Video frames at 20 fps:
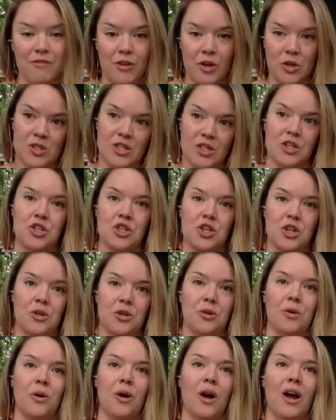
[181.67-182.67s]
first
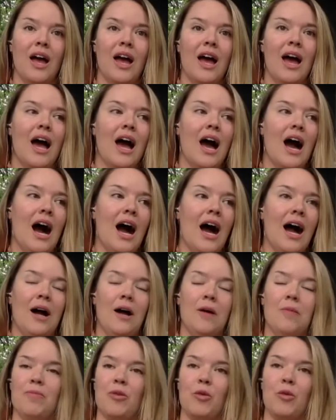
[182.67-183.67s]
issue.
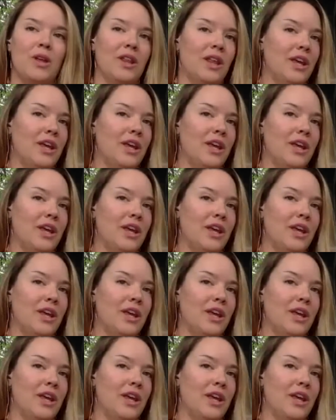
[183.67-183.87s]
We like